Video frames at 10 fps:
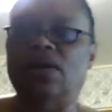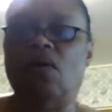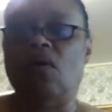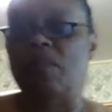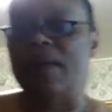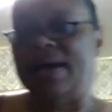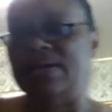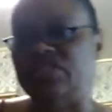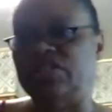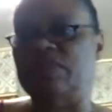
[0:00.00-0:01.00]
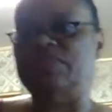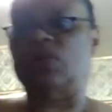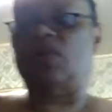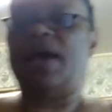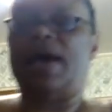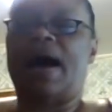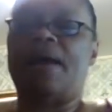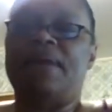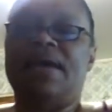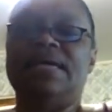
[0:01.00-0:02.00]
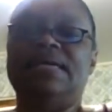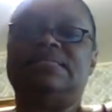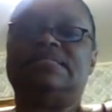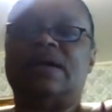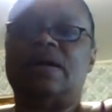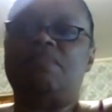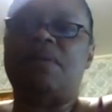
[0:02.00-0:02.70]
eat a whole bag of chips. Okay, I may eat some,